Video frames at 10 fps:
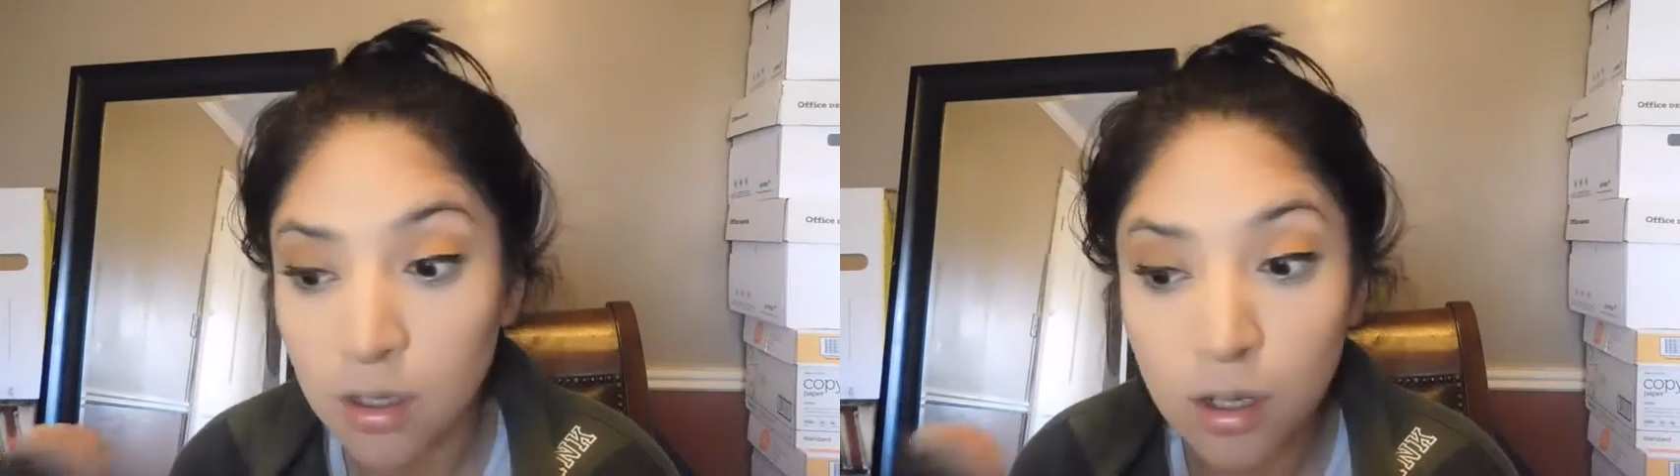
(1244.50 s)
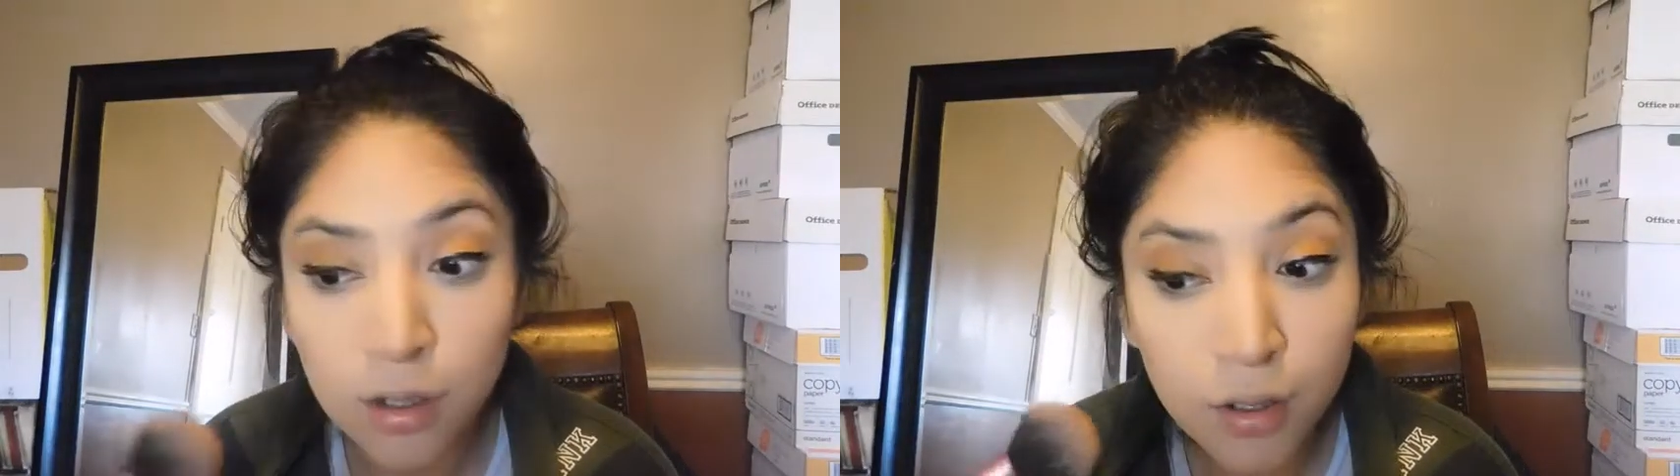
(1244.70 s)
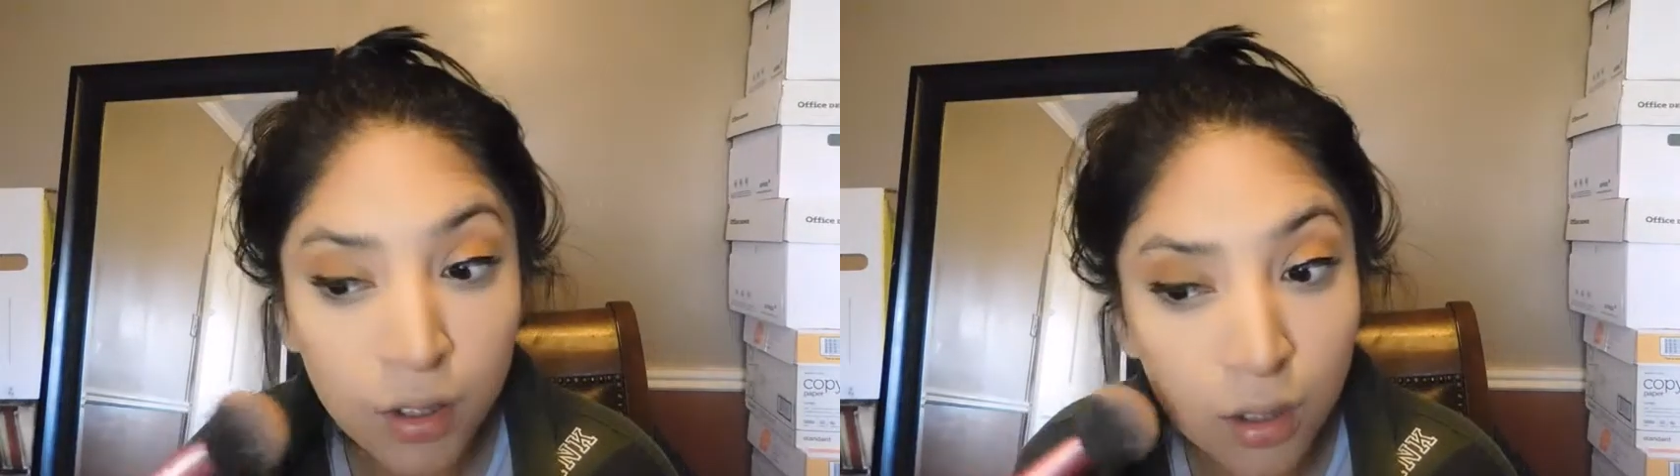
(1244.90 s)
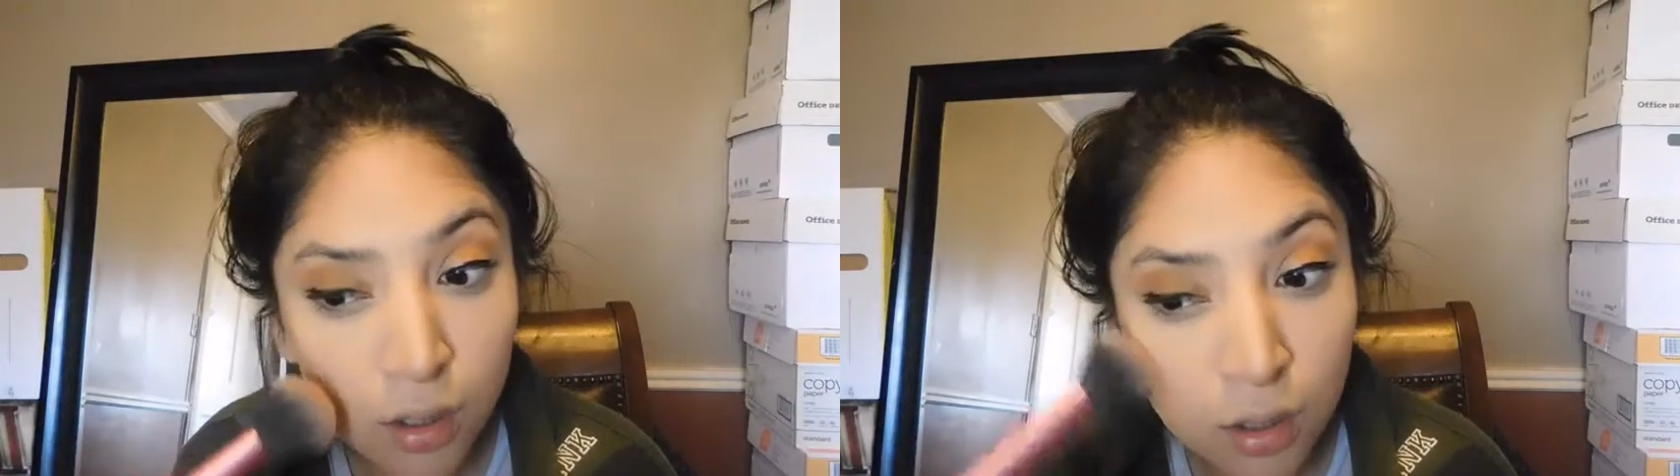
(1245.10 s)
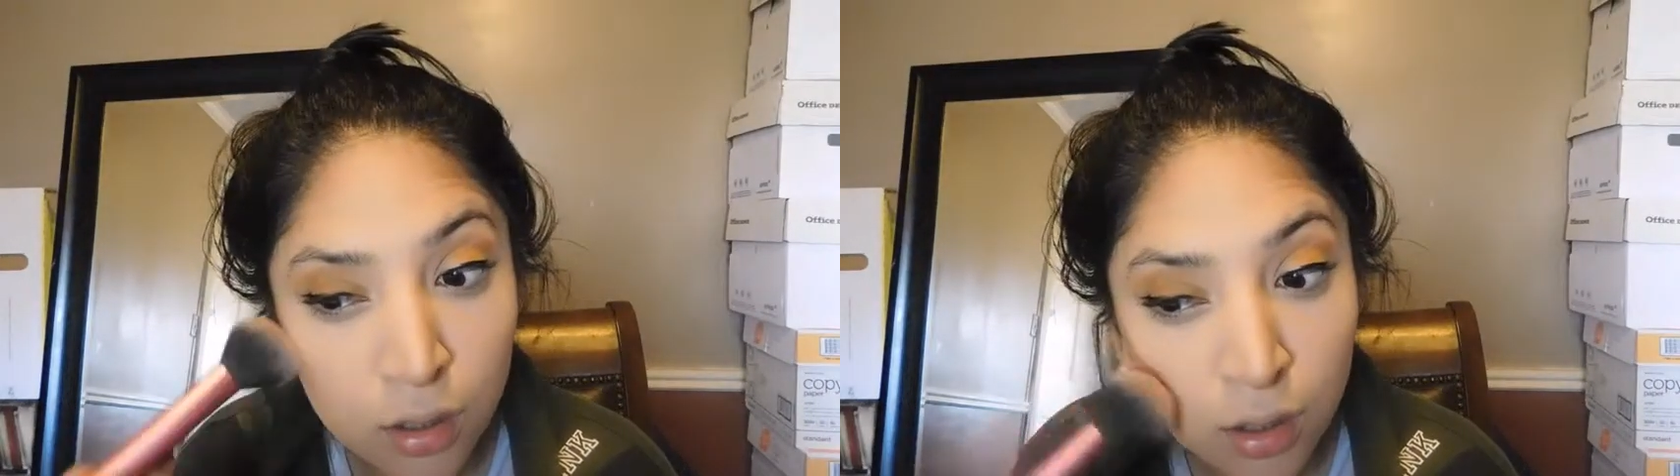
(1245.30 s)
Alright.
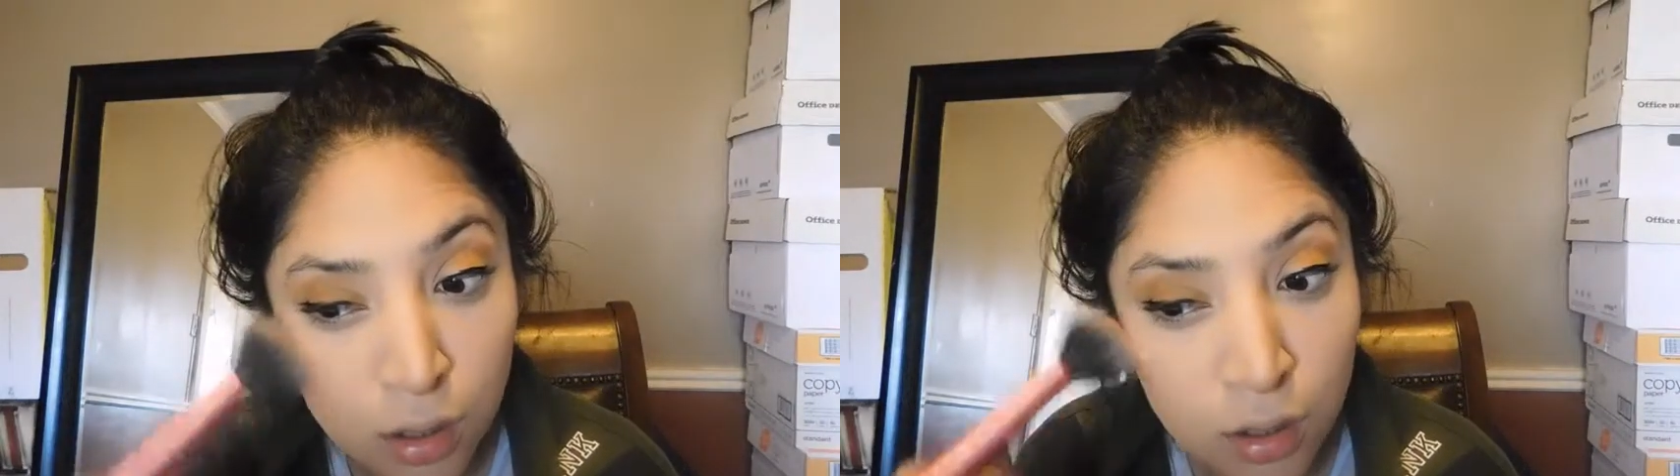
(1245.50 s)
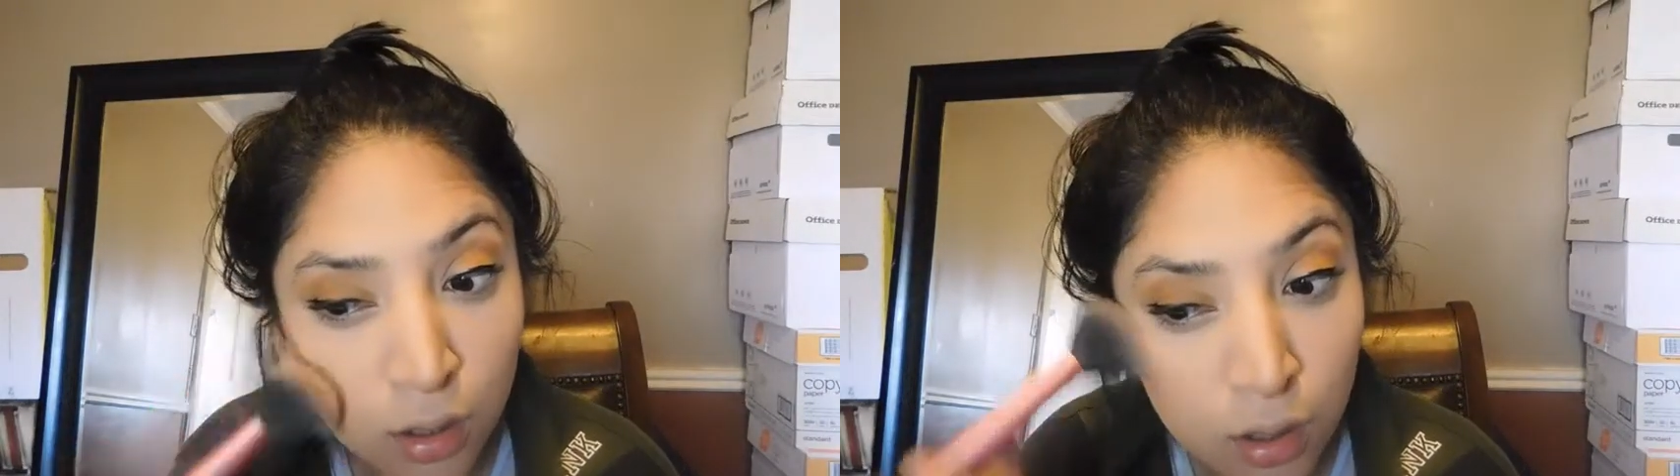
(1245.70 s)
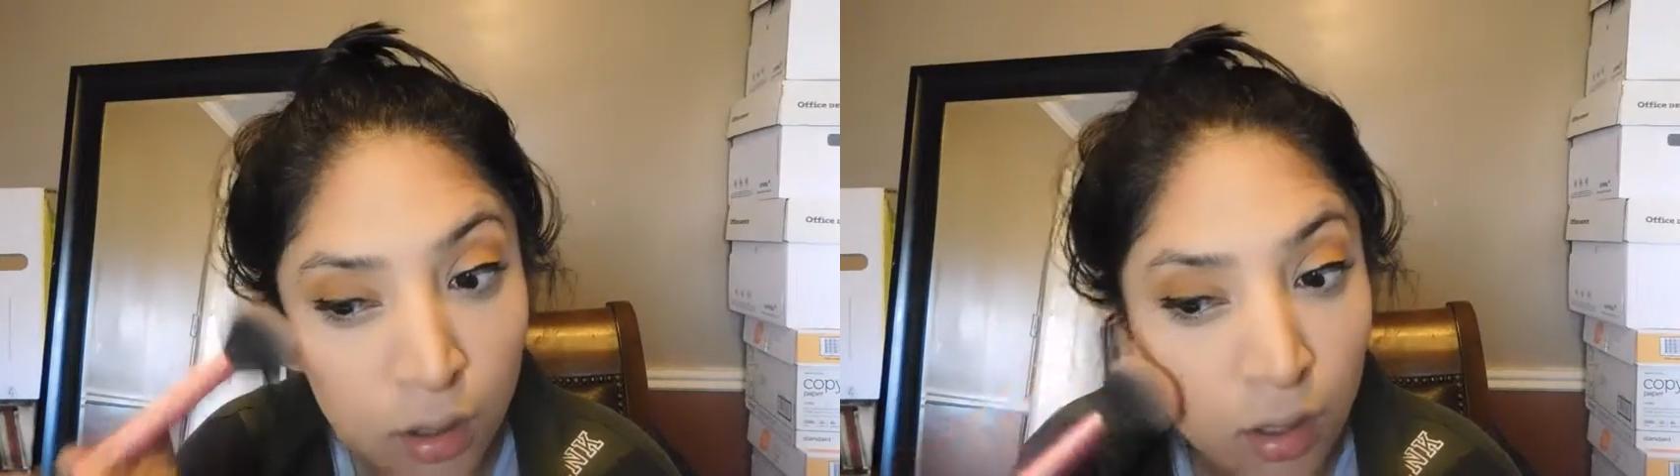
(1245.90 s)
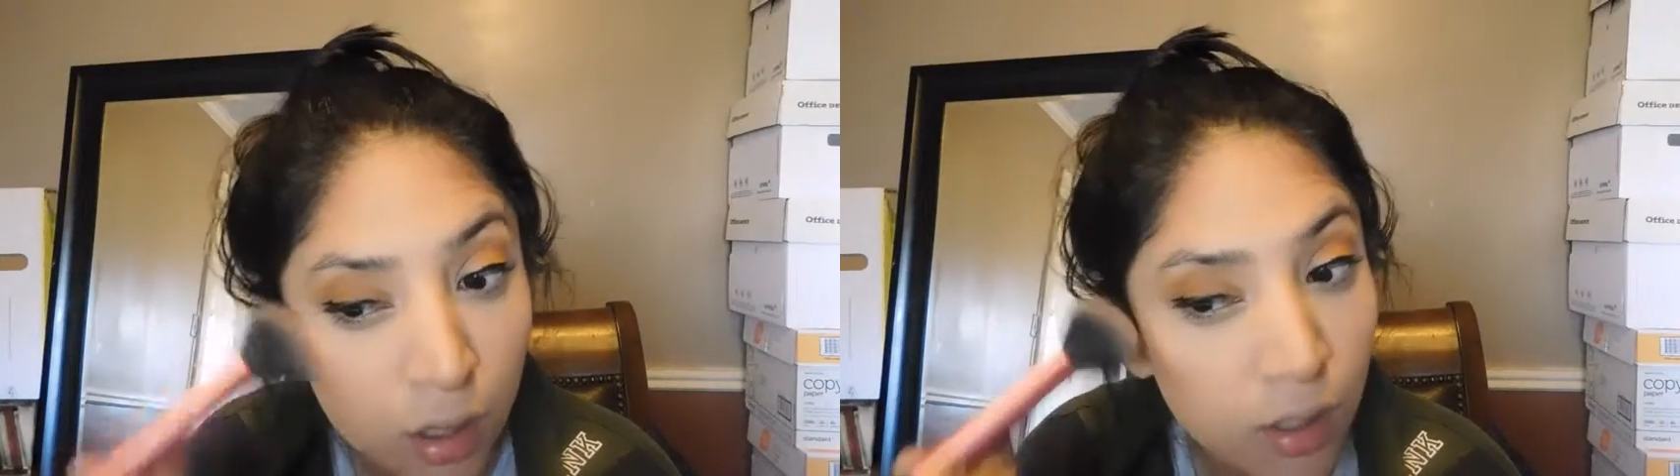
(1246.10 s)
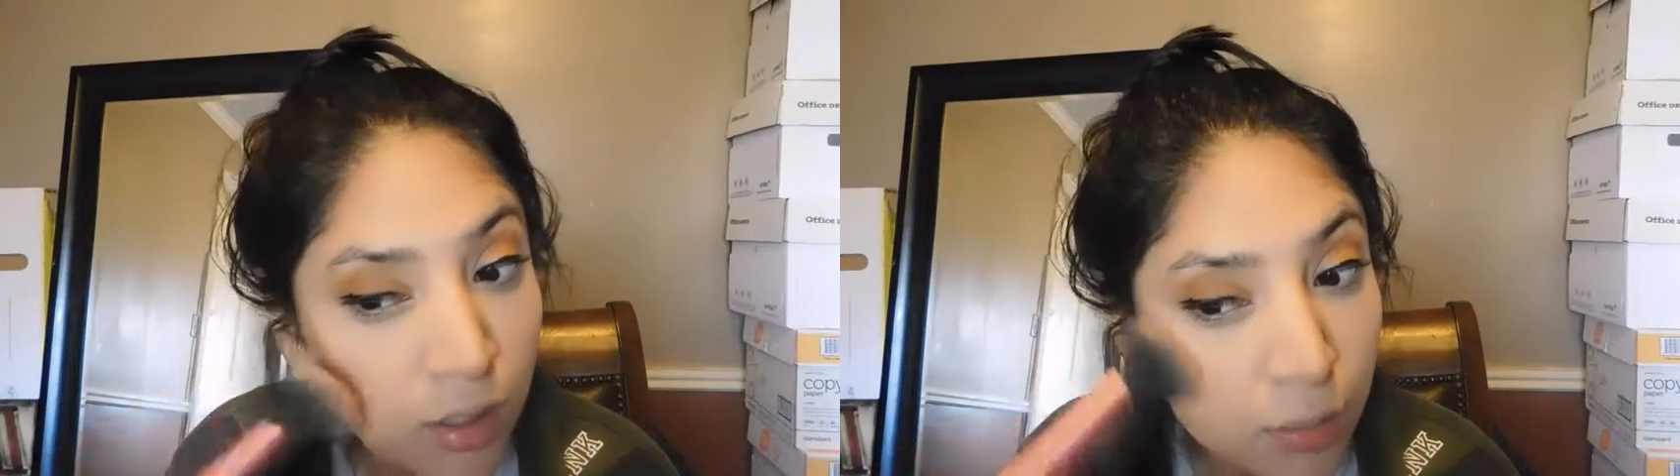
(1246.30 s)

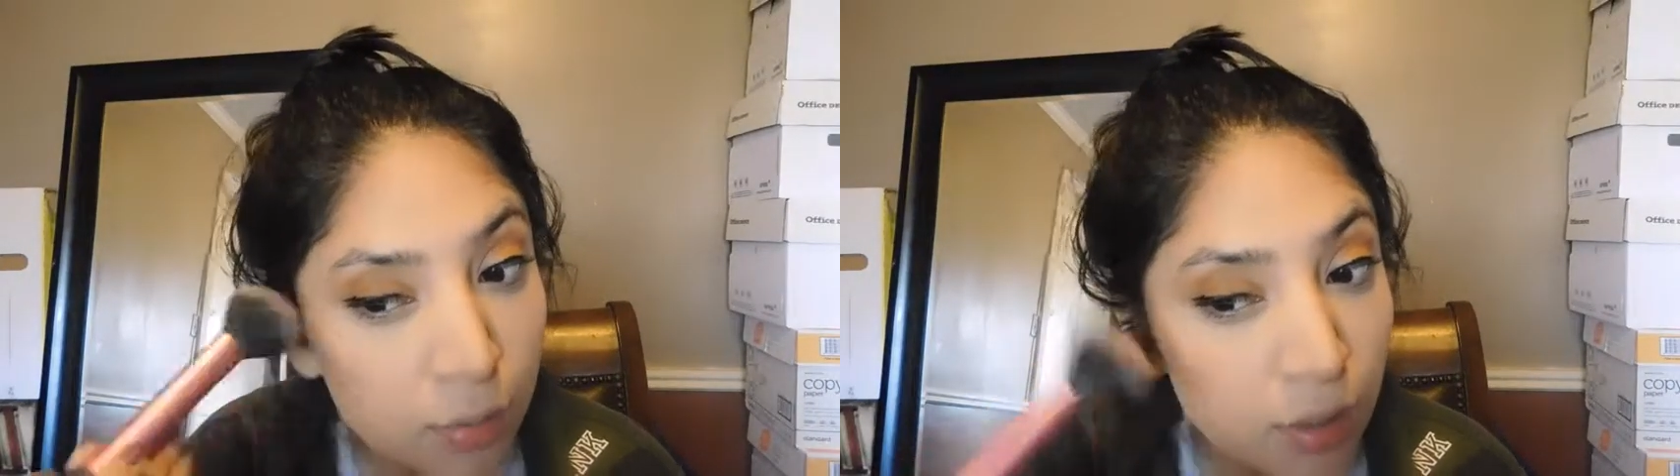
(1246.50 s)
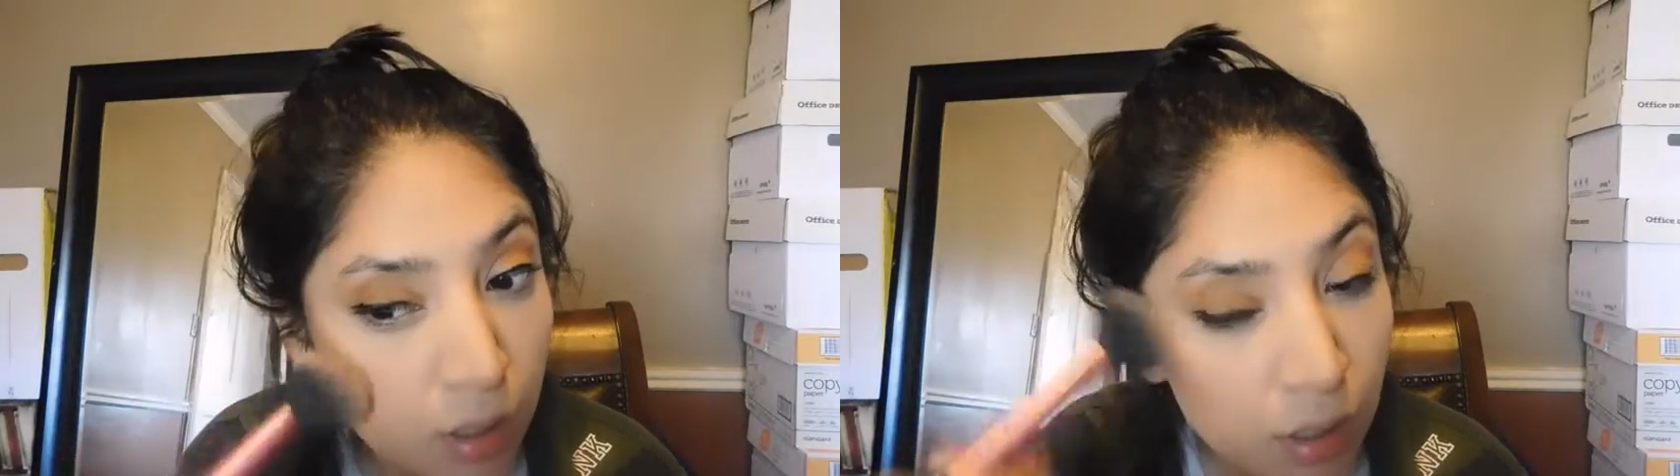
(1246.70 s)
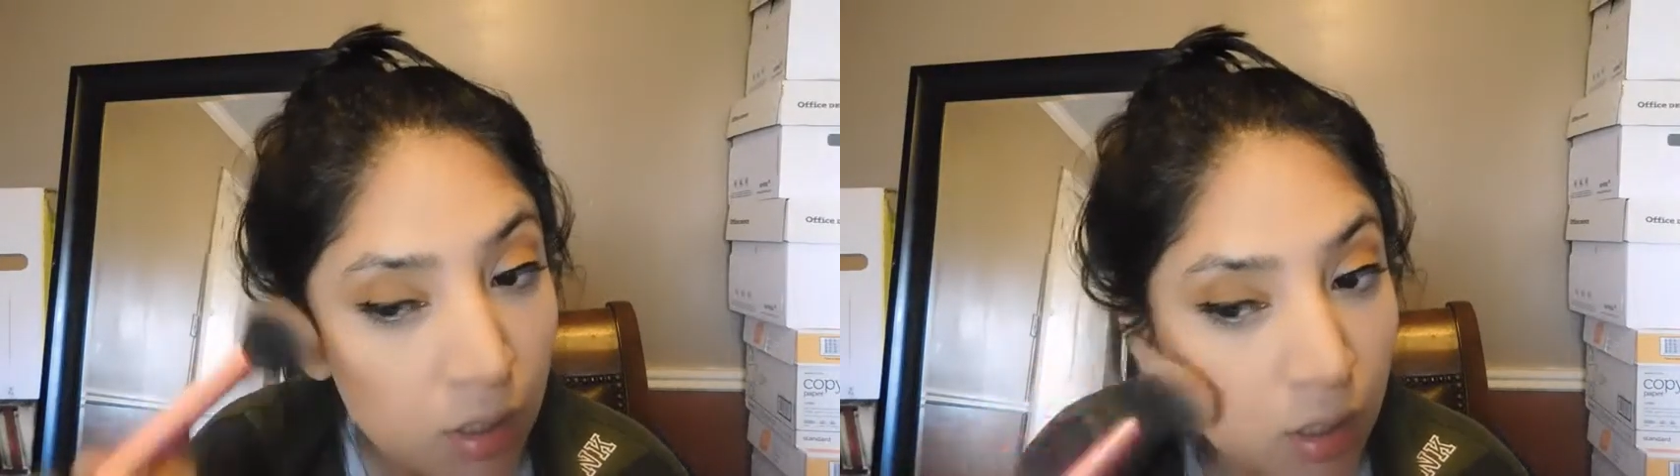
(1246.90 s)
I like to put it